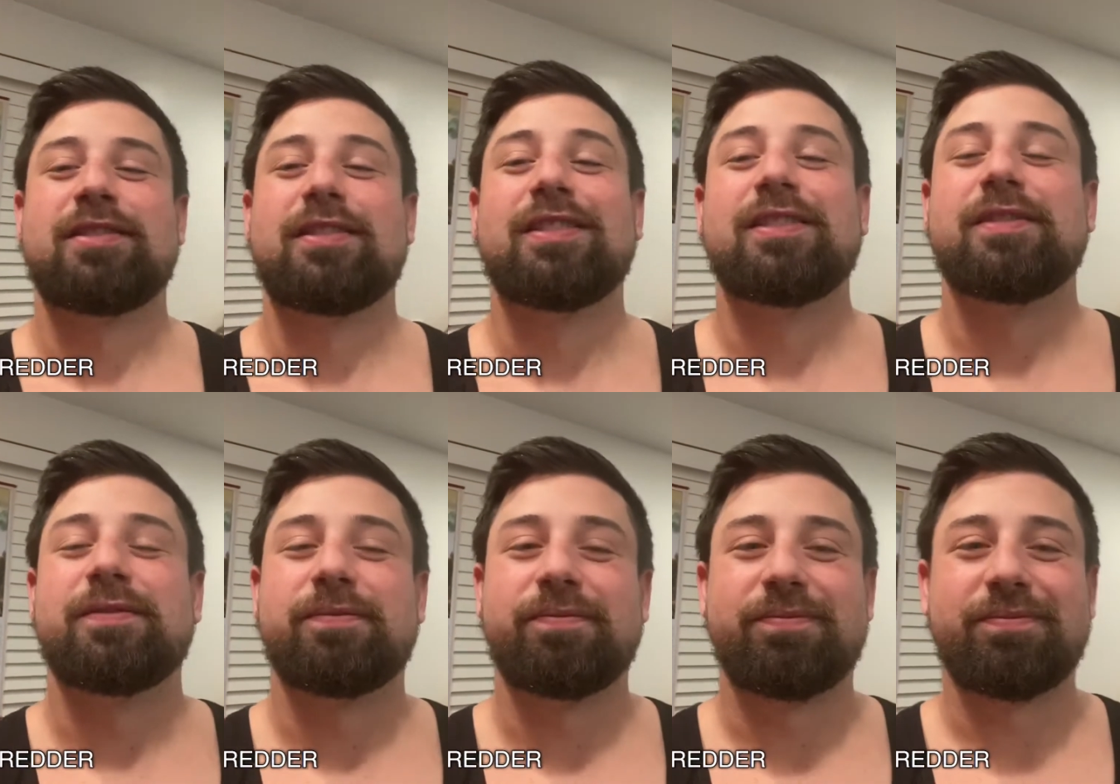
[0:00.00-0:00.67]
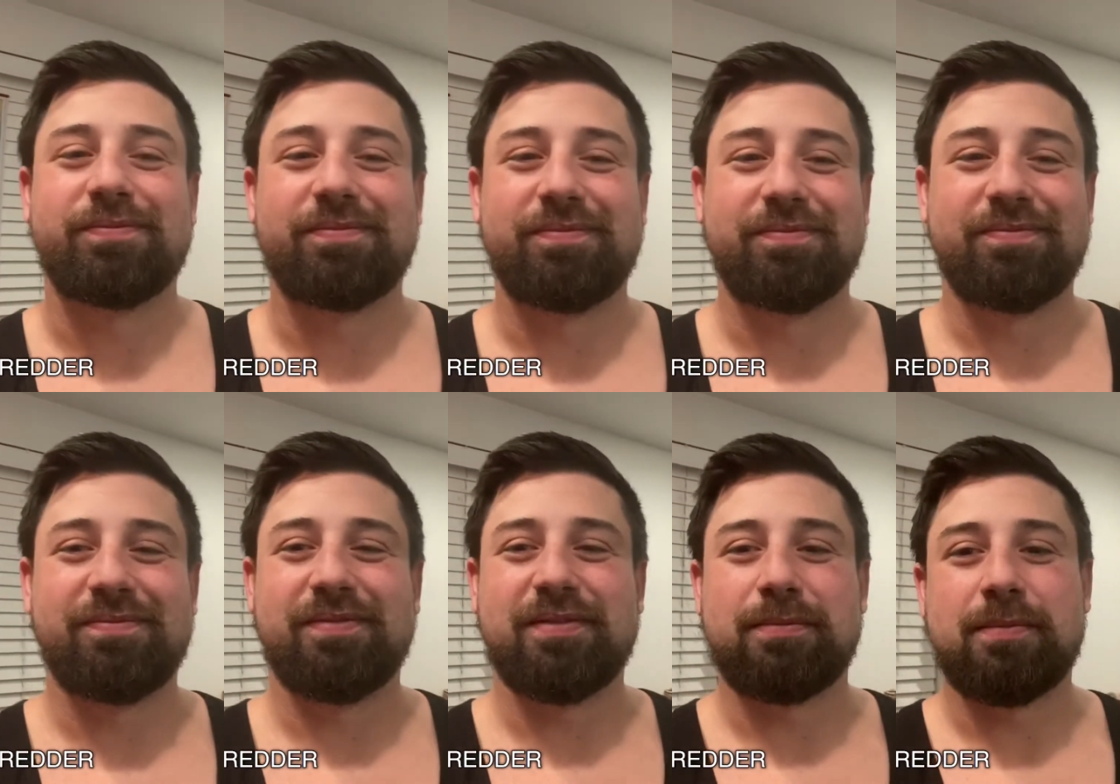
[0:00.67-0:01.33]
You just can't stop
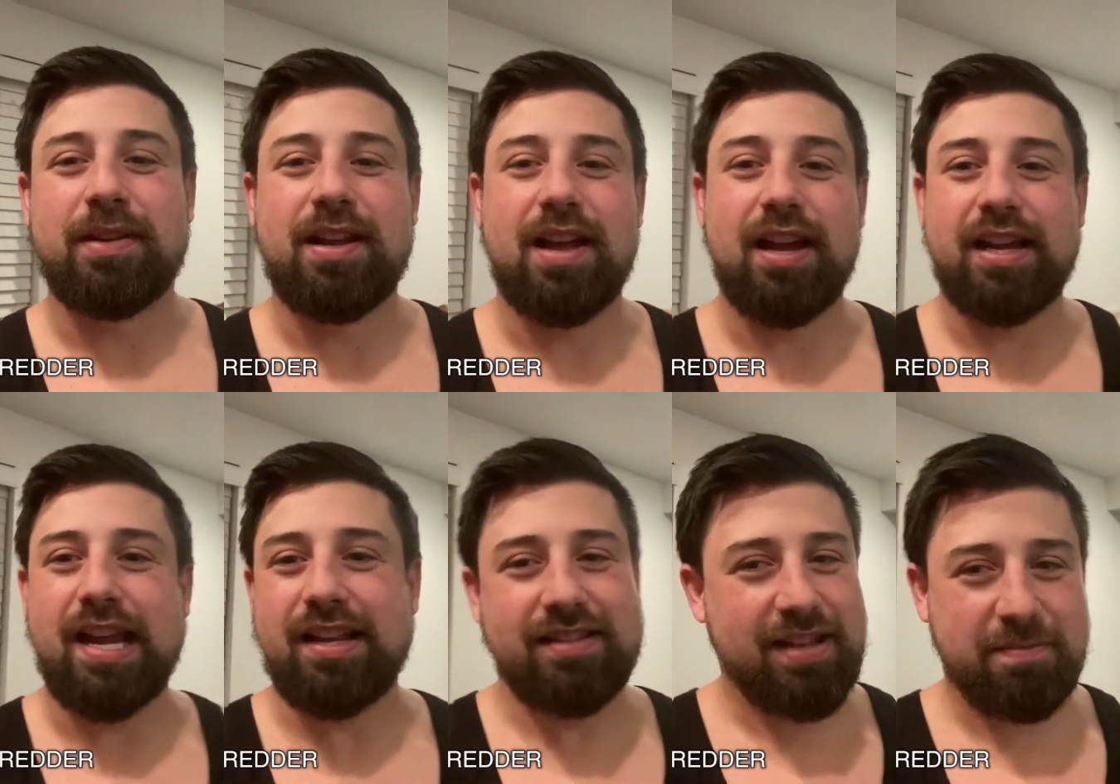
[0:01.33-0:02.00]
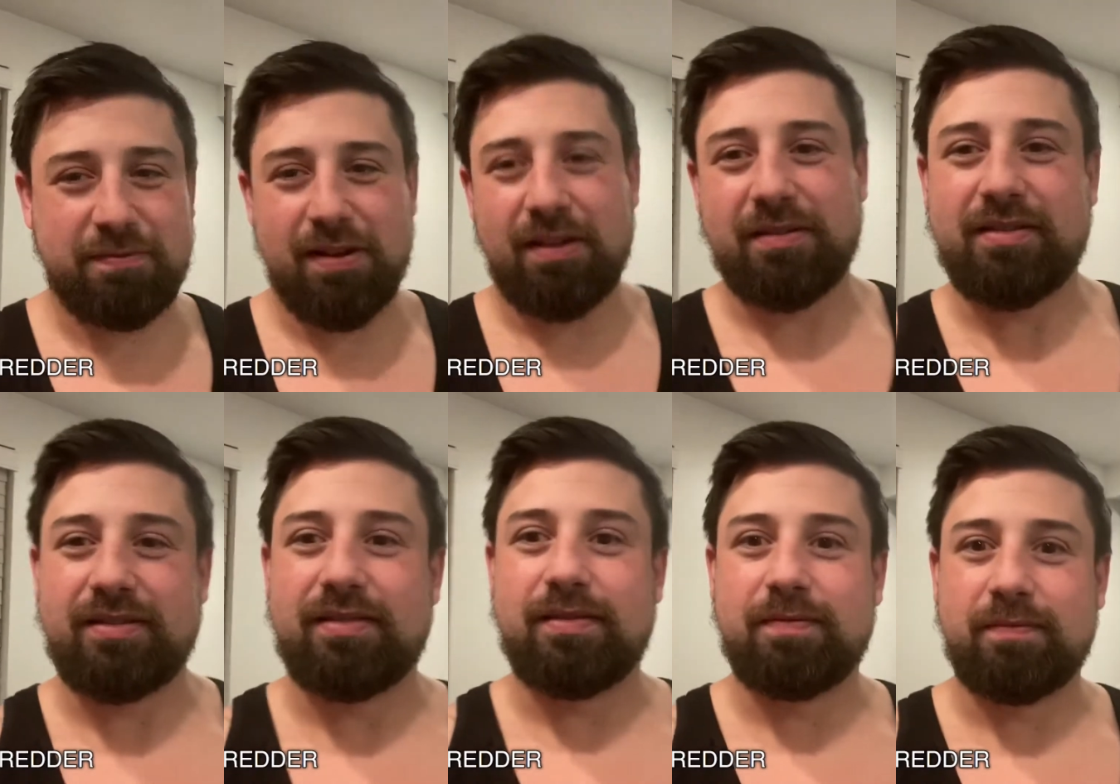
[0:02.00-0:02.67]
talking. I can't stop
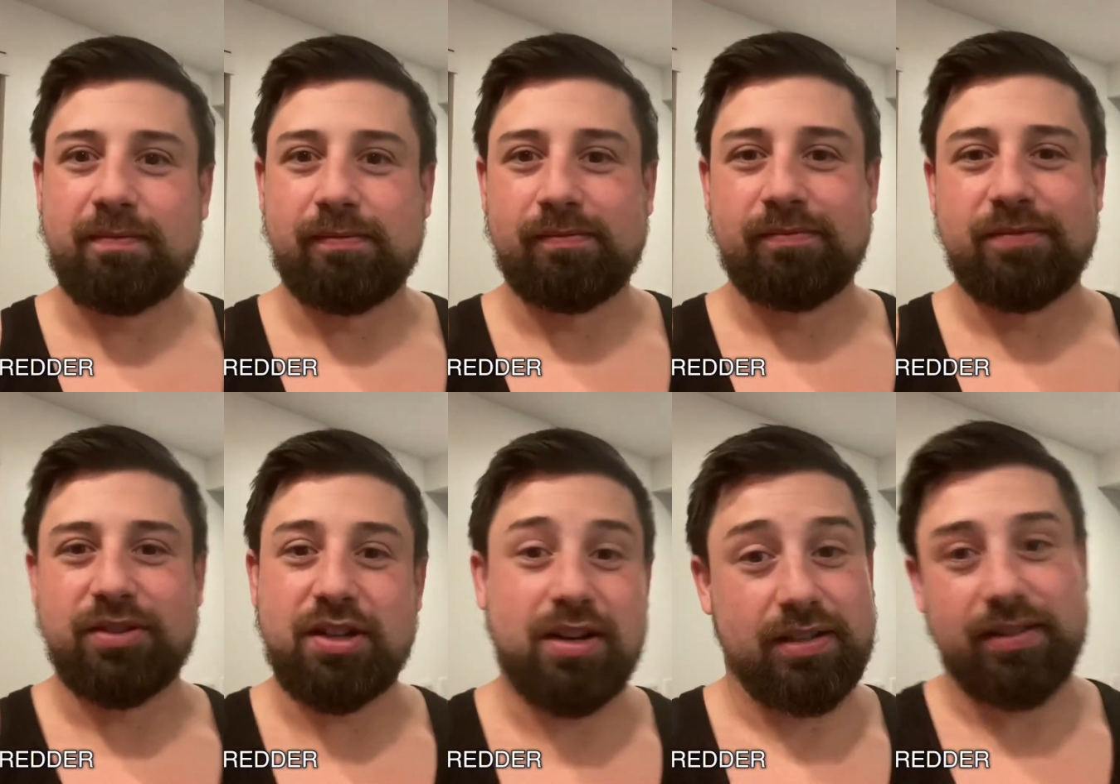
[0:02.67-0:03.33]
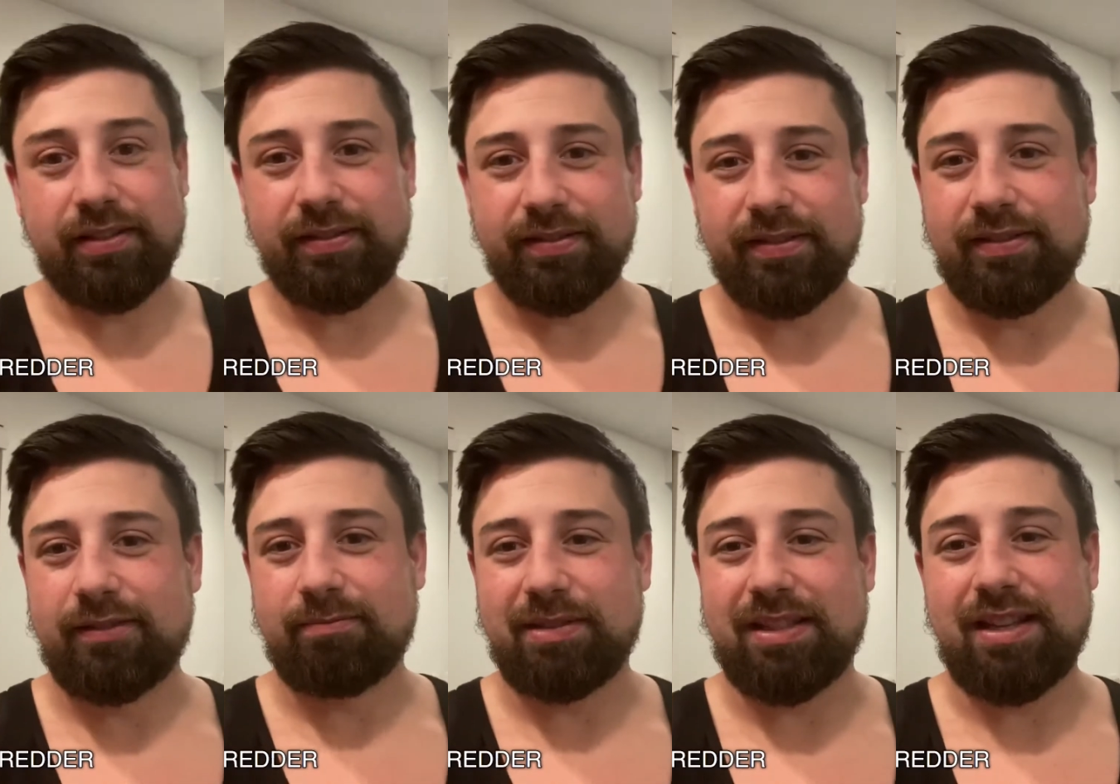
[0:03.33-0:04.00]
talking. Sorry,
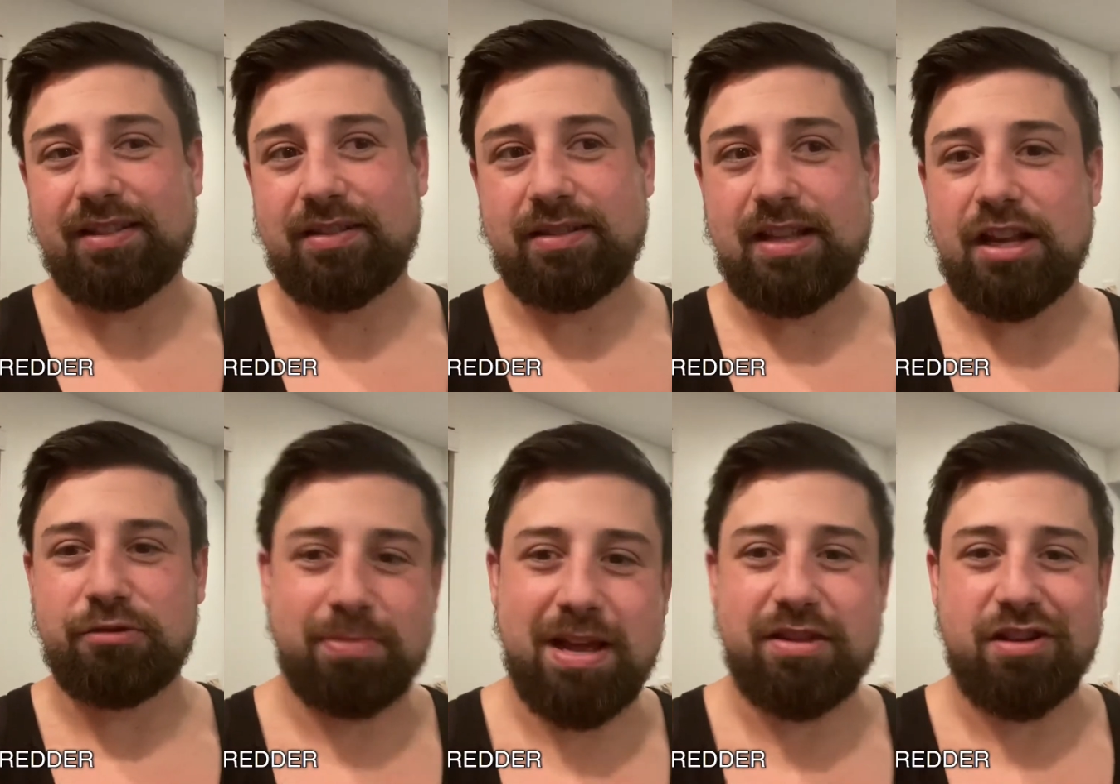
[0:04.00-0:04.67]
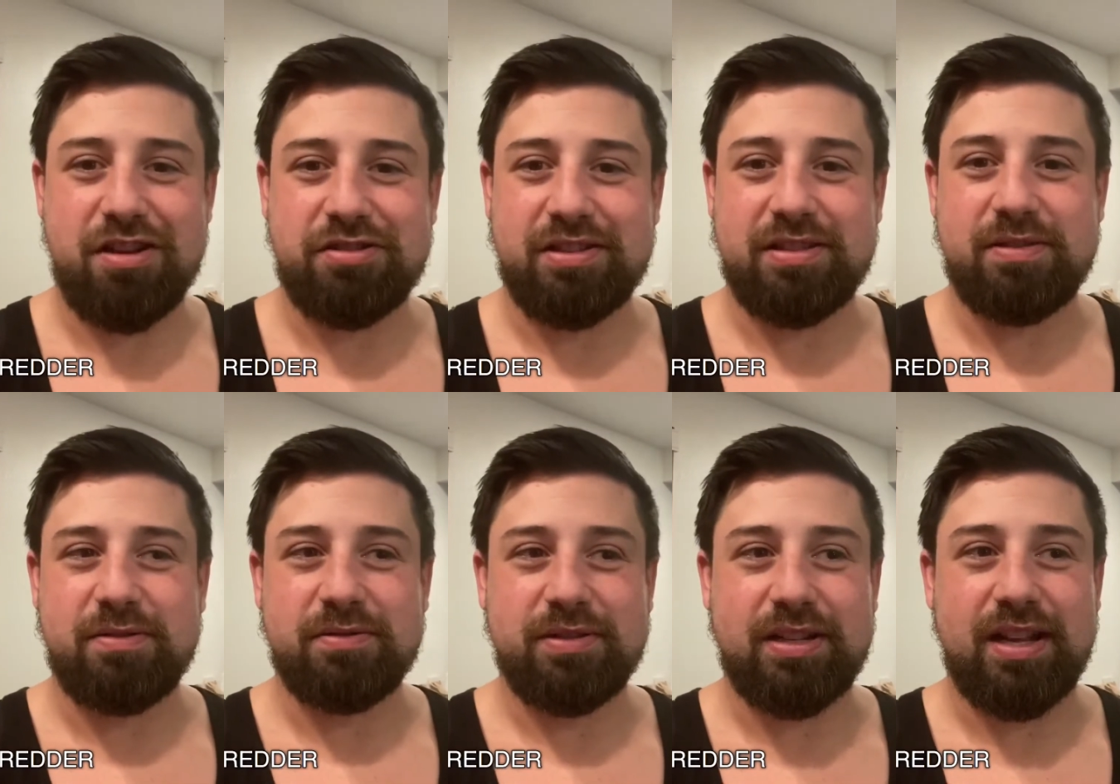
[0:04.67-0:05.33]
but that's that's my thoughts on the
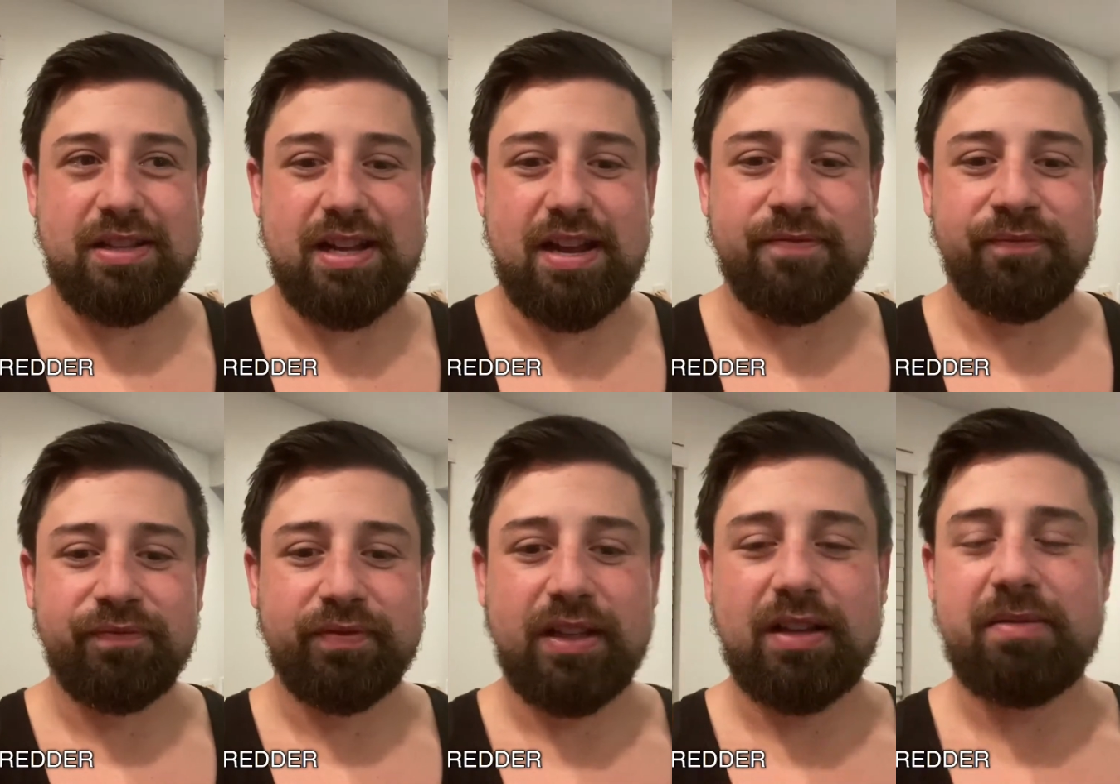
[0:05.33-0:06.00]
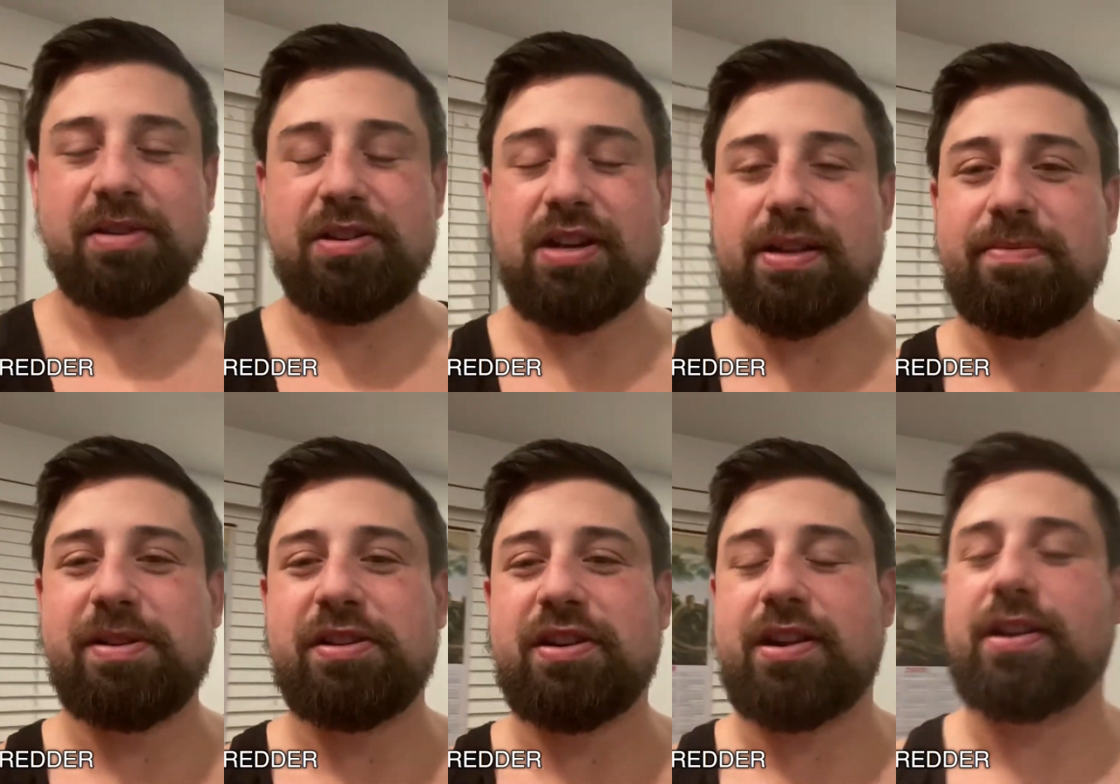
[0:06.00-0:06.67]
on that. Let me try, let me
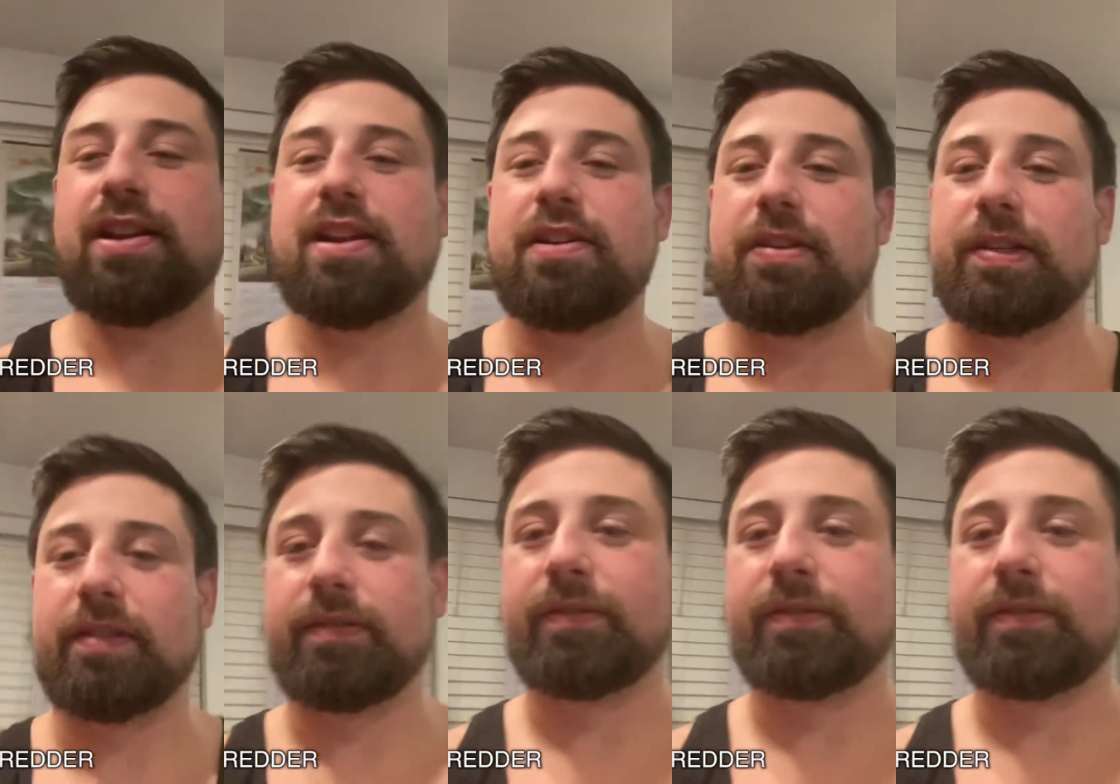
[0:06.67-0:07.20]
try it again. Hold on.